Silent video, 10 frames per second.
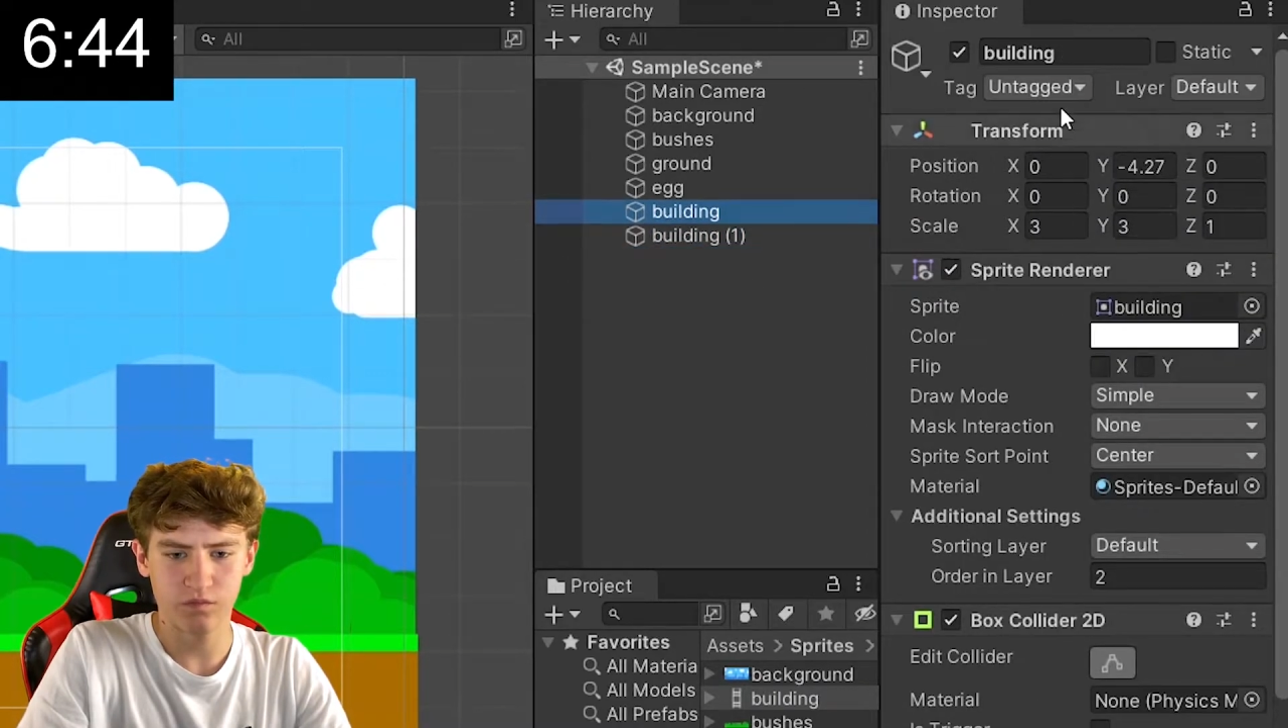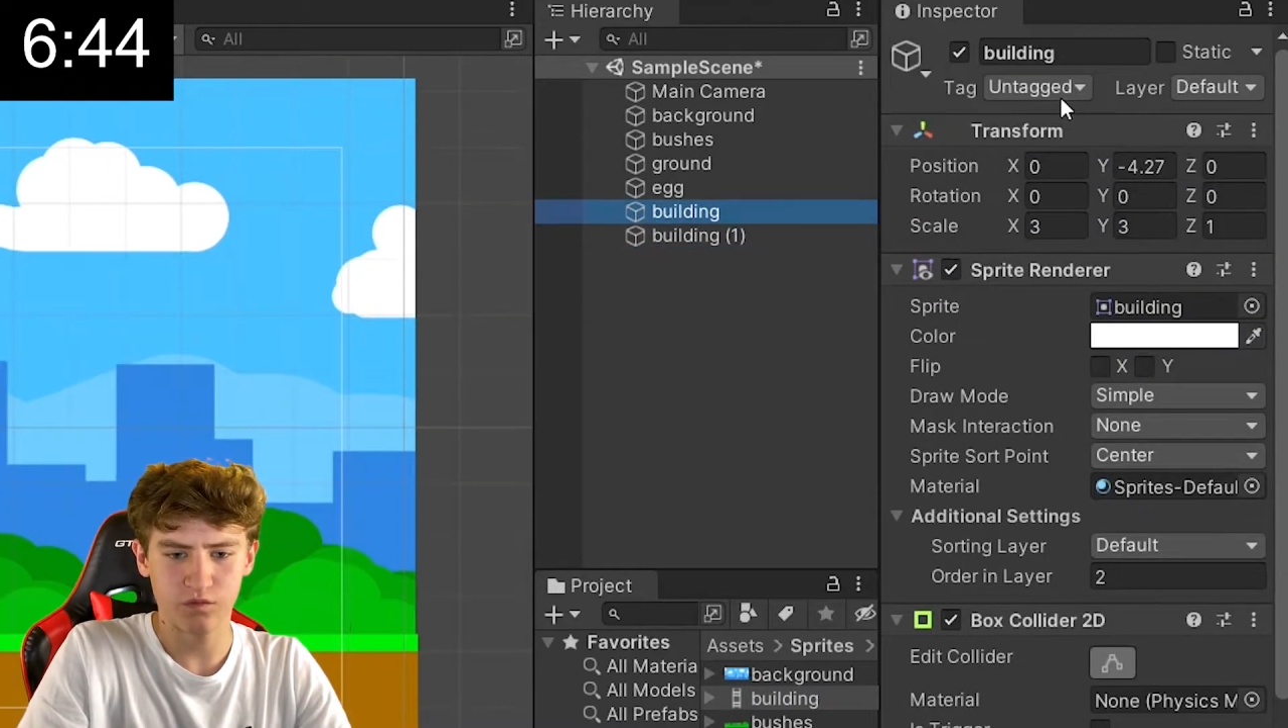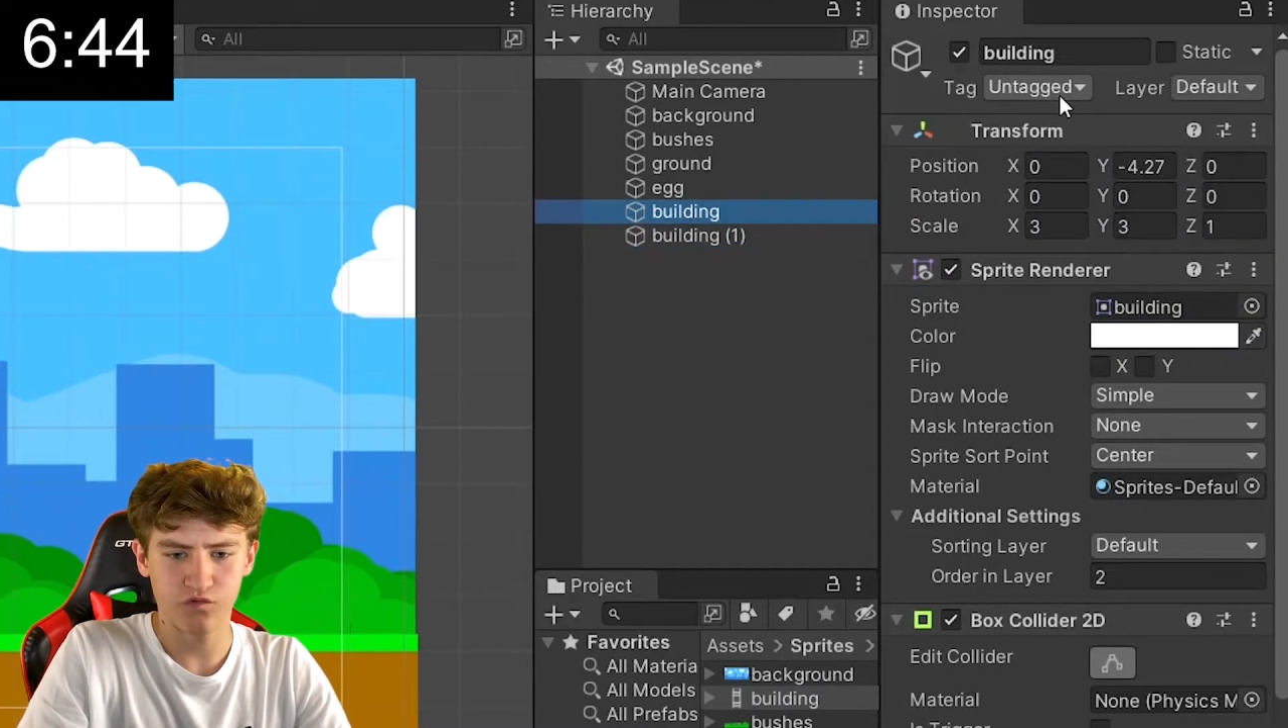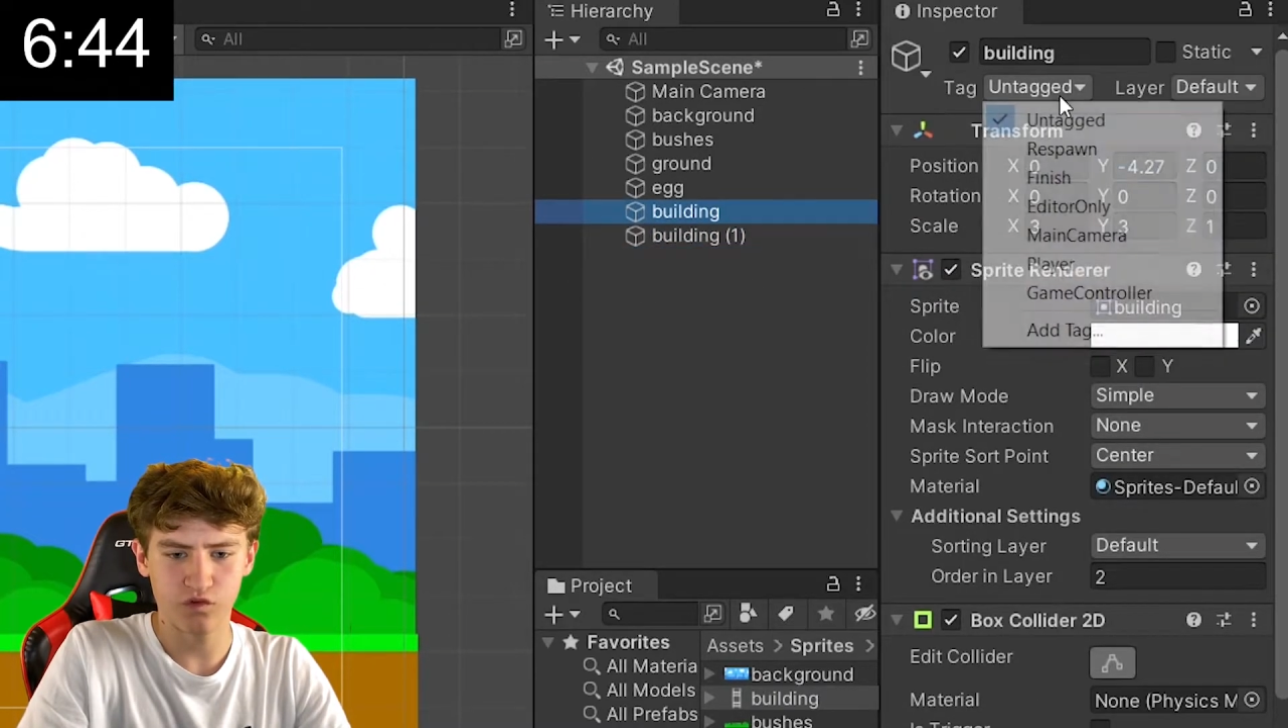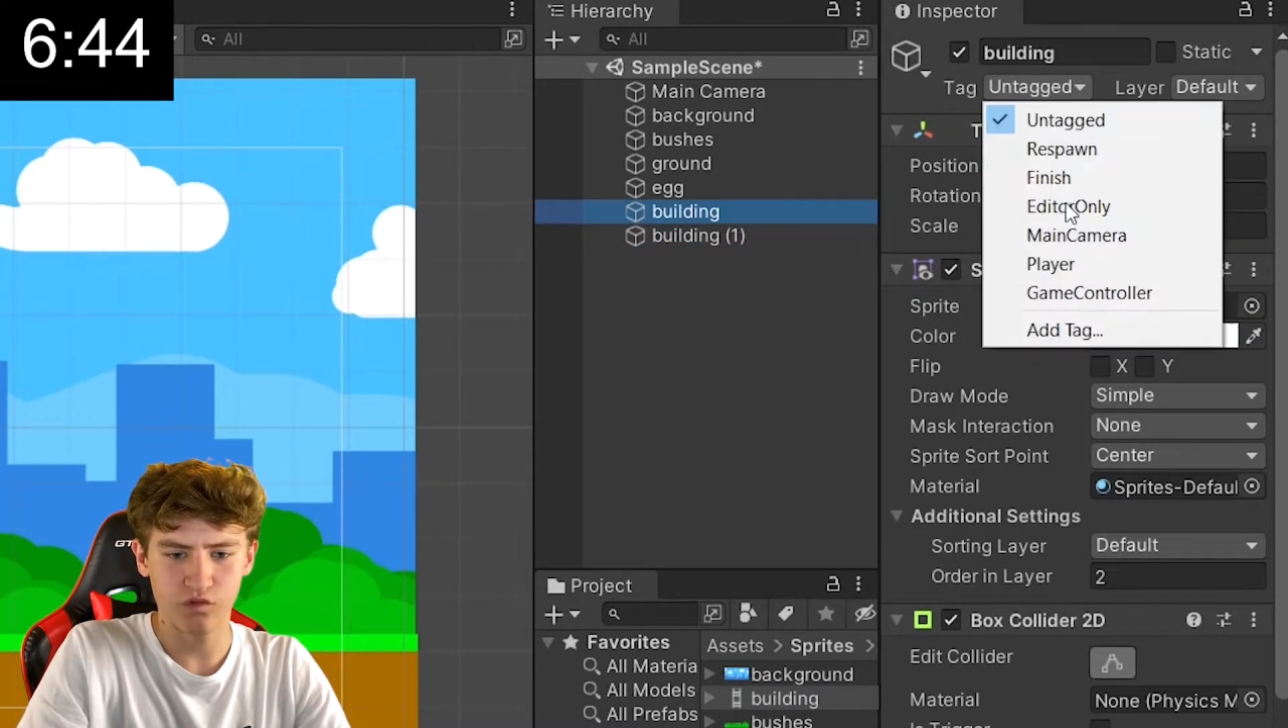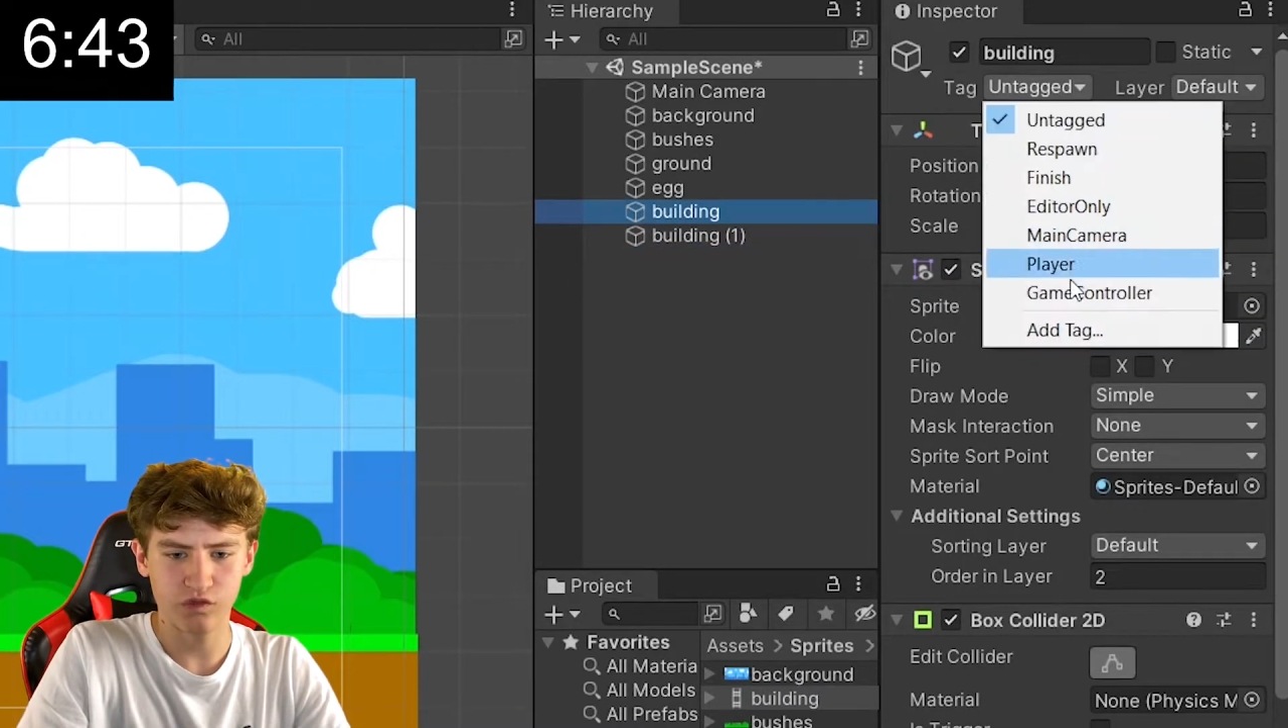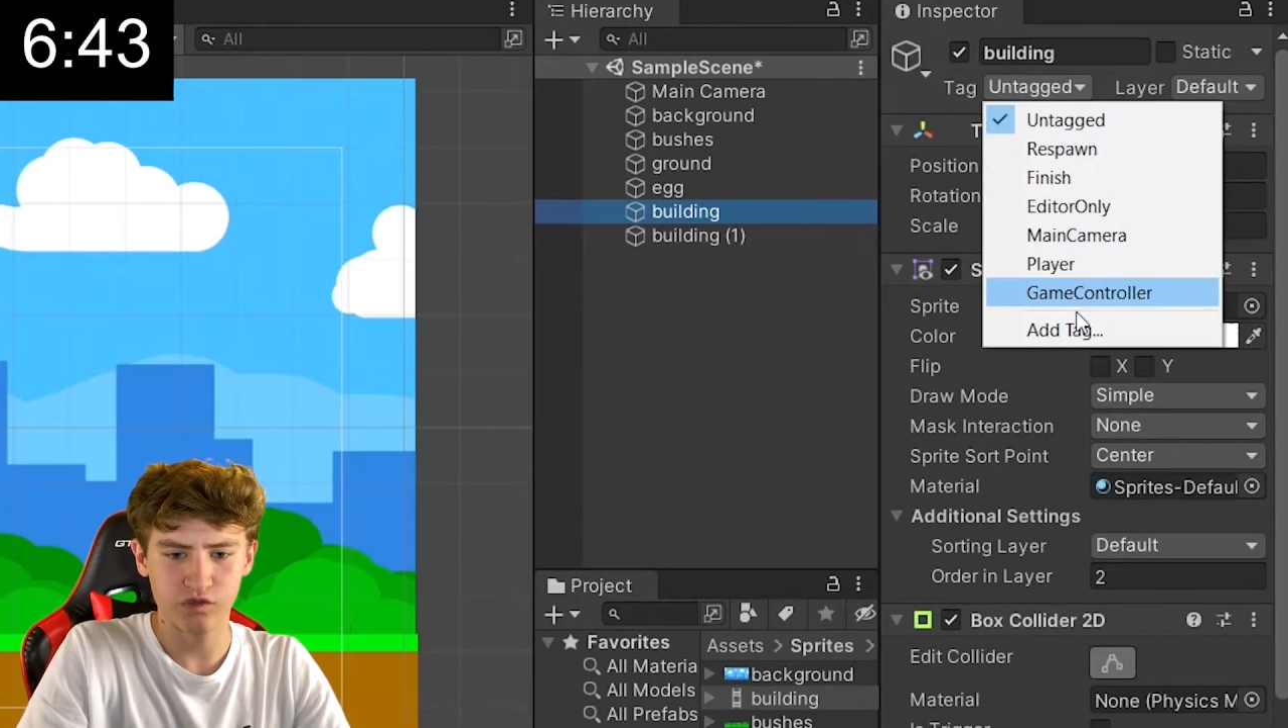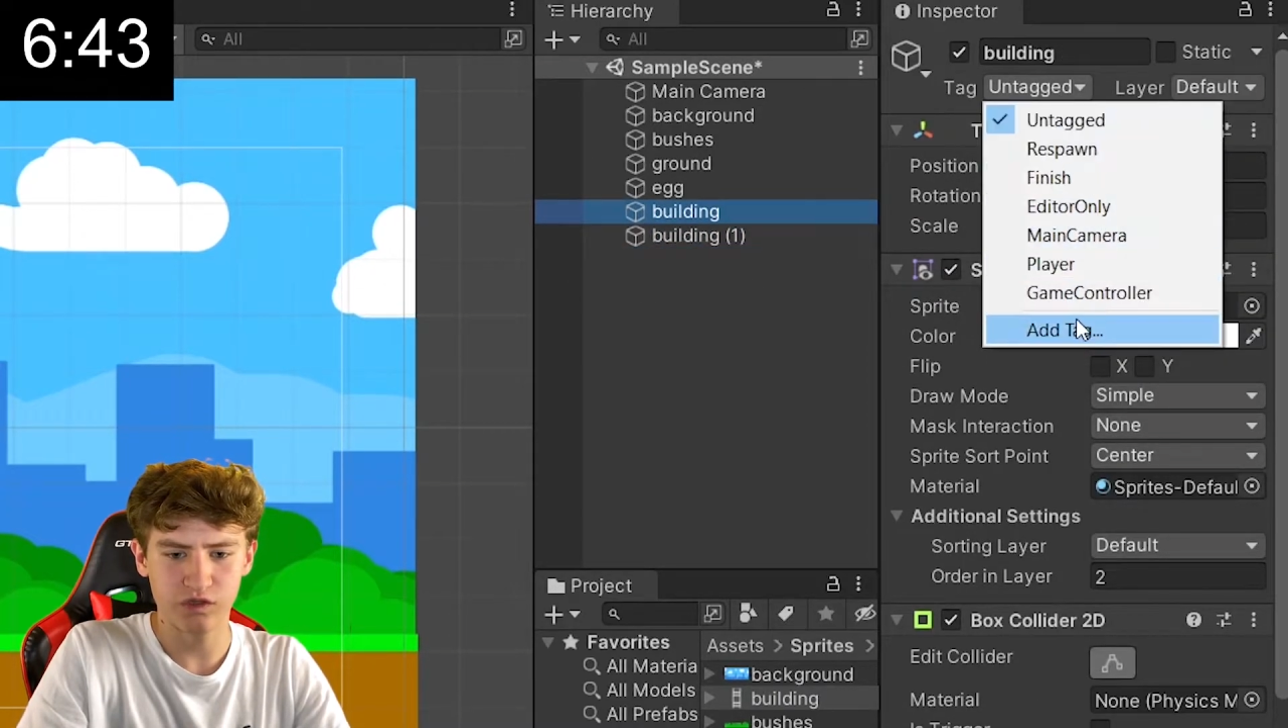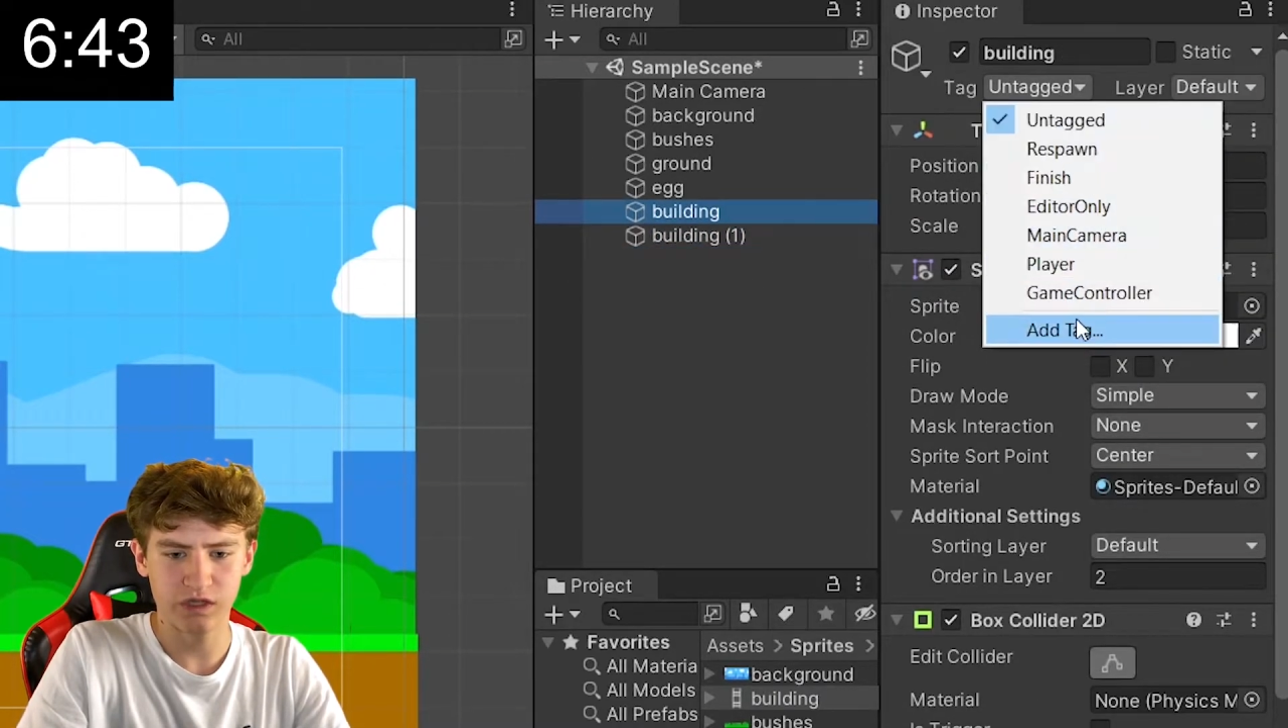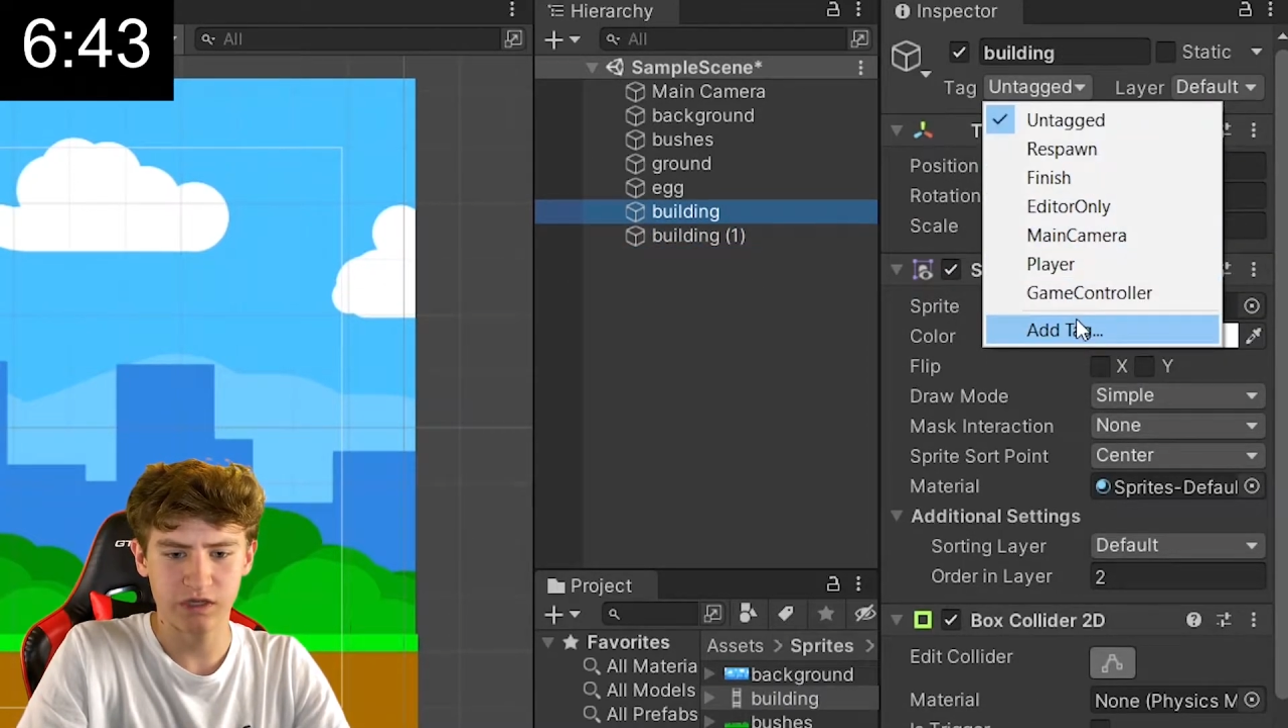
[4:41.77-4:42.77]
Before we
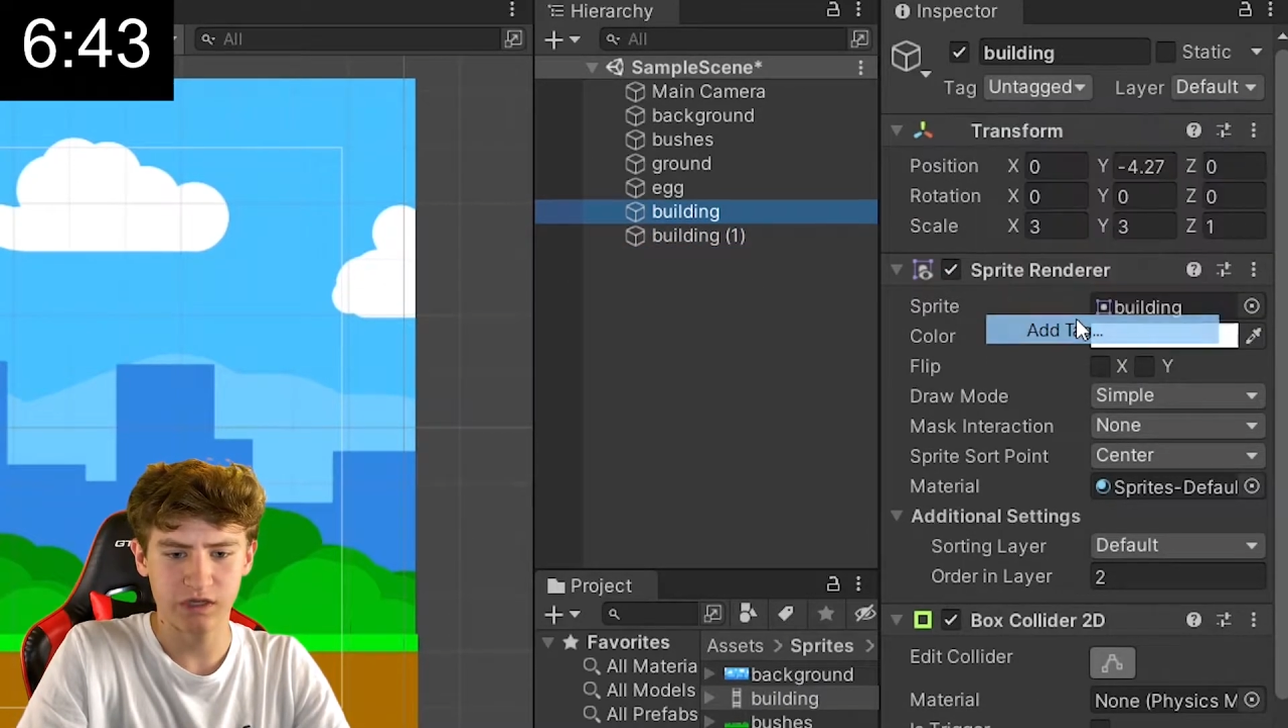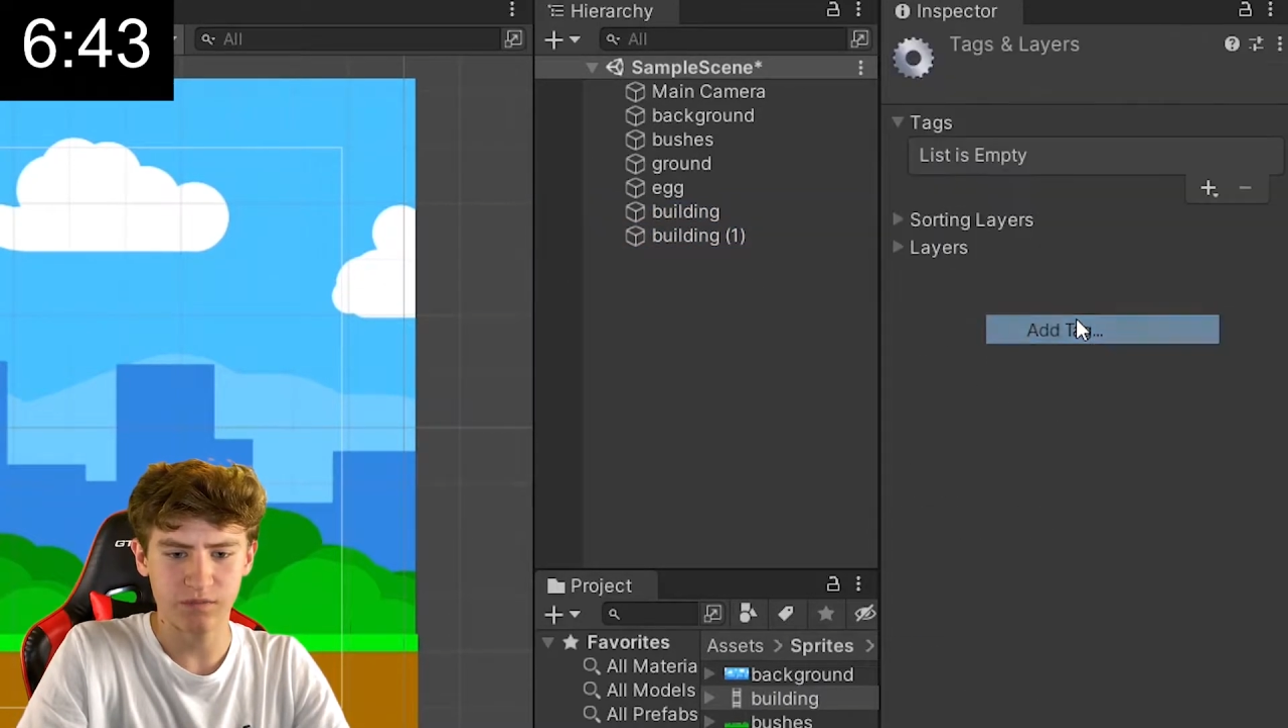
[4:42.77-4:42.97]
do that,